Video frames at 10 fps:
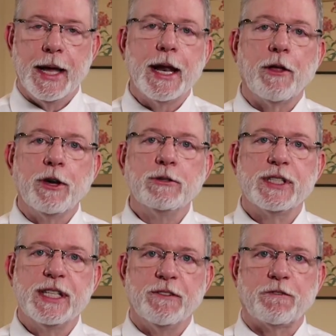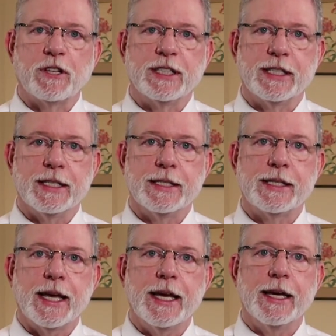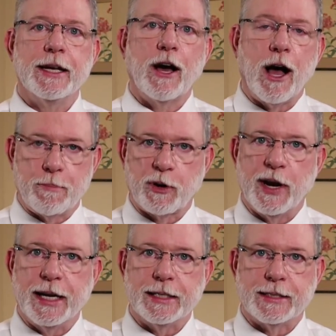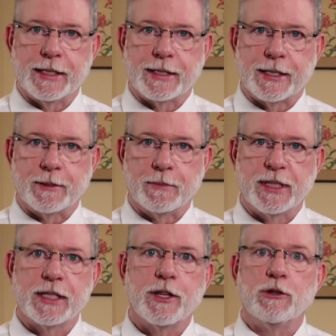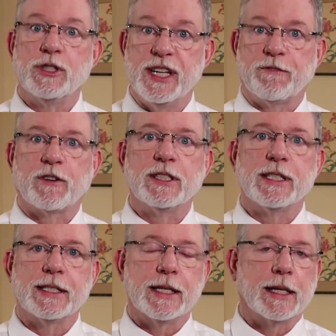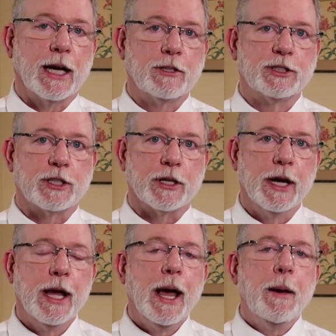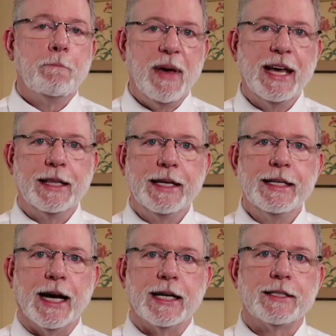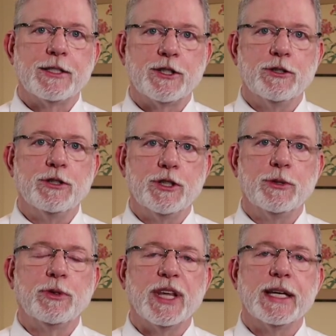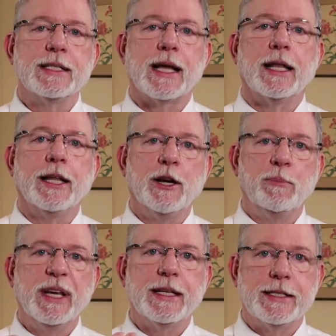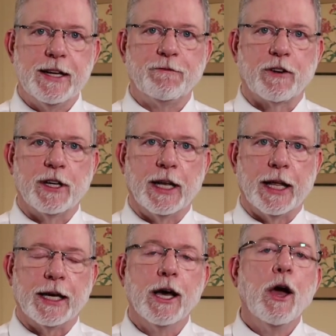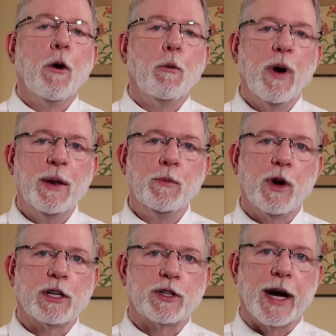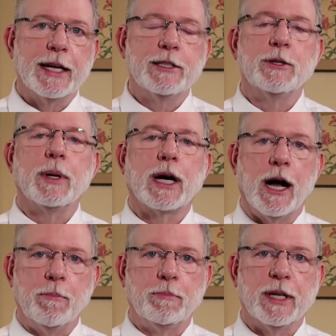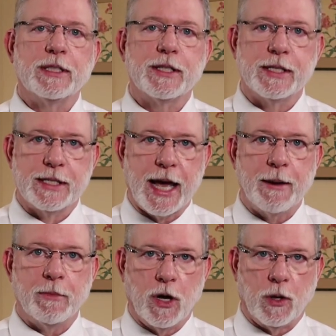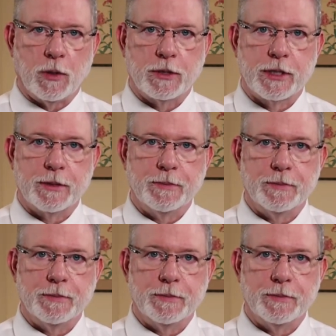Now, those differences in operating systems, those differences in culture, may lead us to do things a little bit differently when we're trying to accomplish the same goals.